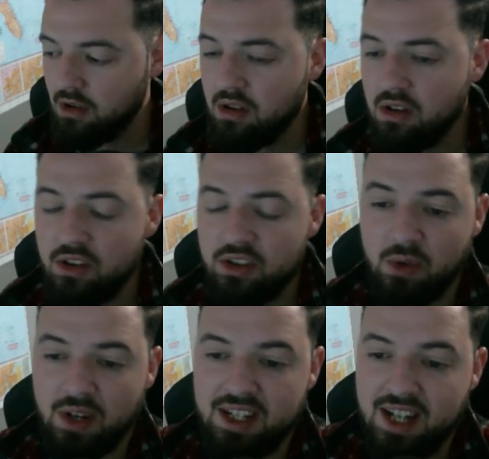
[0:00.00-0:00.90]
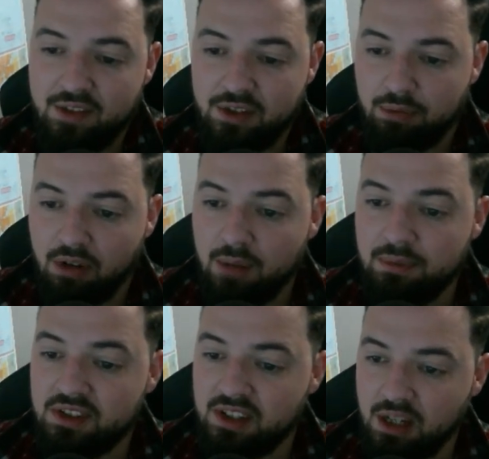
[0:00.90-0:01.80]
So I did have to prompt this a
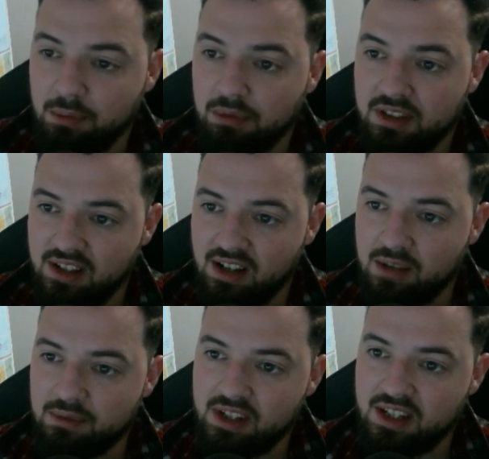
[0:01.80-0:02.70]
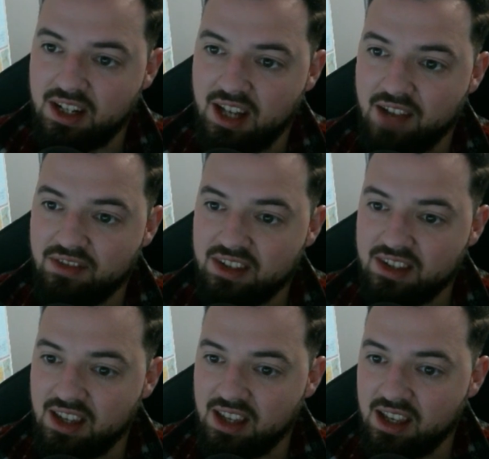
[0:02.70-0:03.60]
couple of times. I did have to
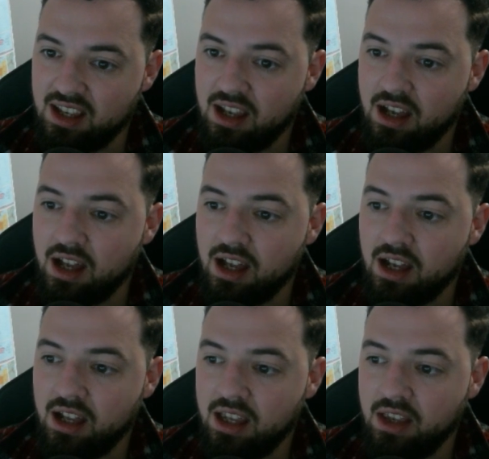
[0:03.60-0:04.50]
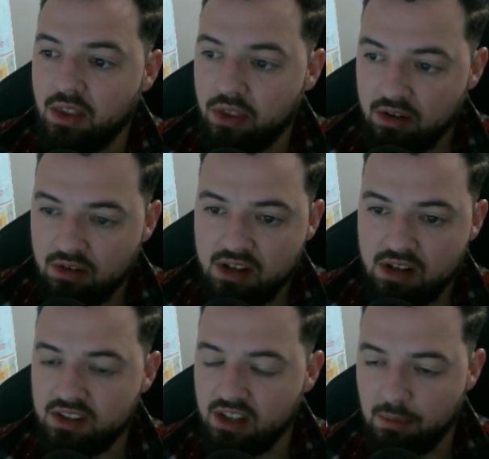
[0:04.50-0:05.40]
say, in theory, just
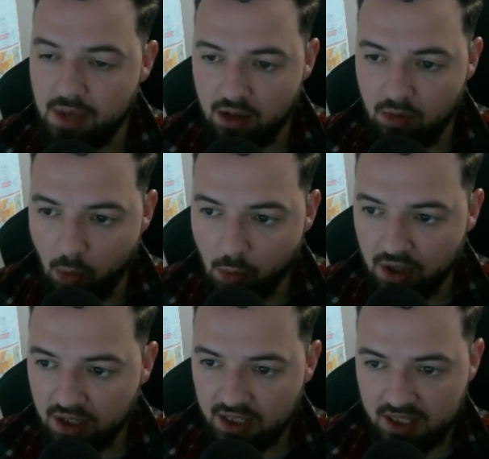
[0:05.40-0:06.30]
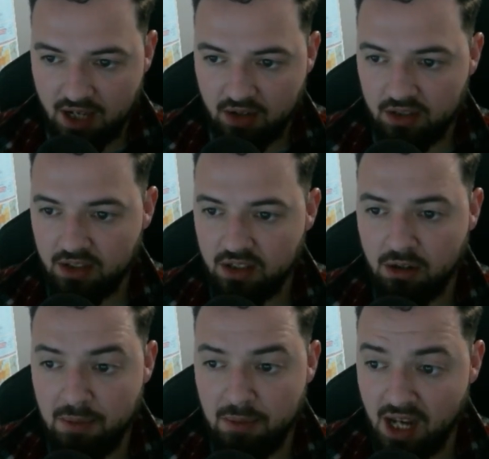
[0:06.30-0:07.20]
tell me how it will work in a calculator,
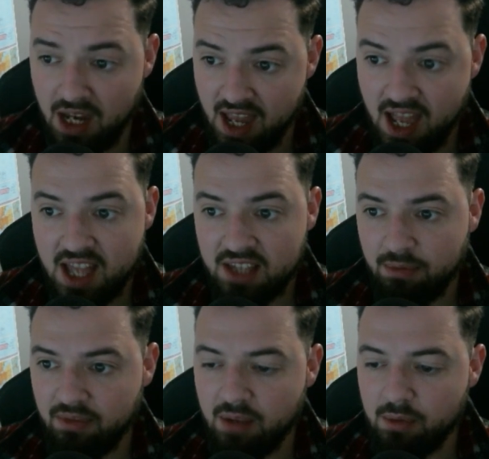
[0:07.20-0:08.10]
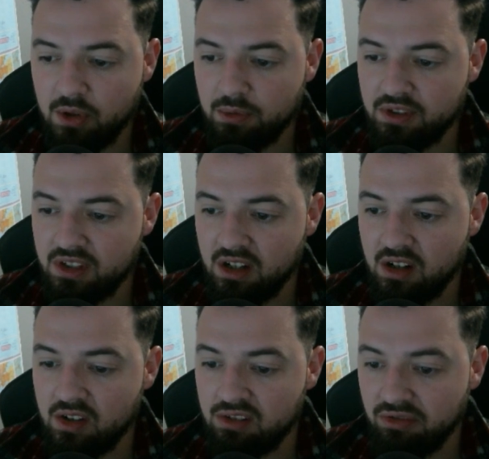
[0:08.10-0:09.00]
make a guess, provide multiple scenarios.
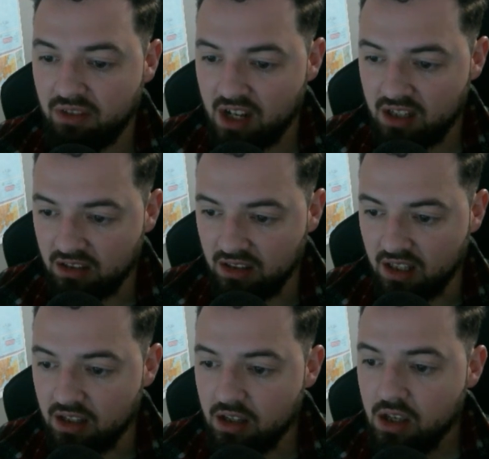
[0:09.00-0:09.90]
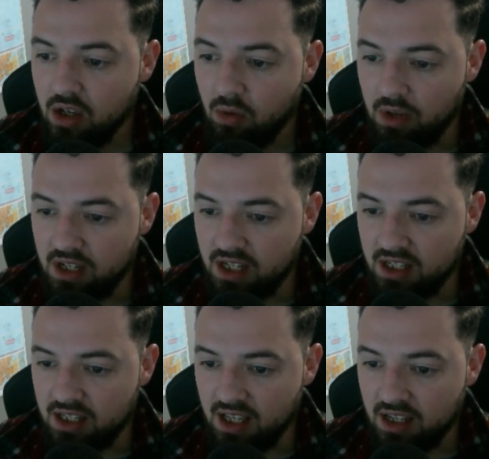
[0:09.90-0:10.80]
Finally, we did
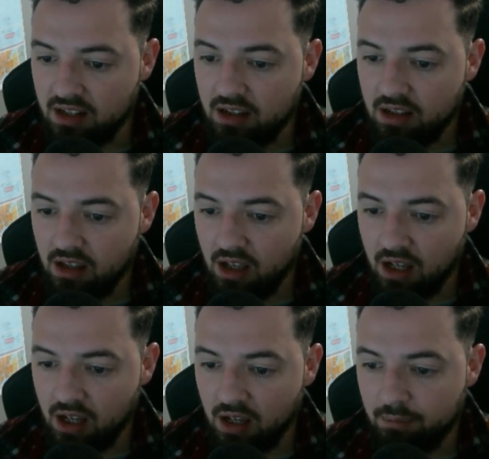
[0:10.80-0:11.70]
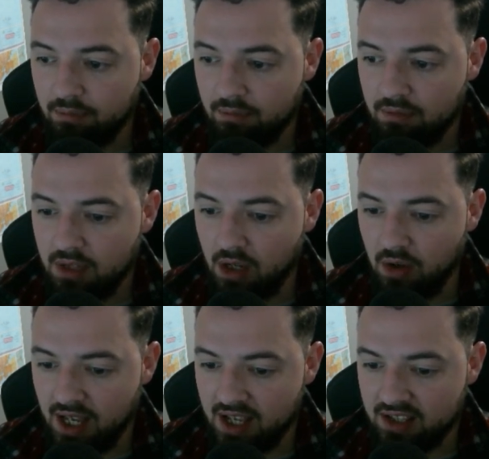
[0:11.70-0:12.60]
get an
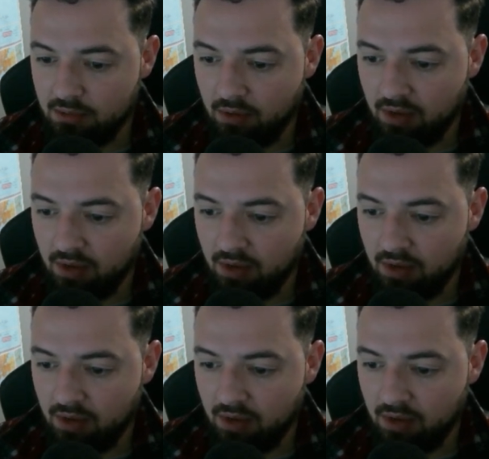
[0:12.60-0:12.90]
estimate, right?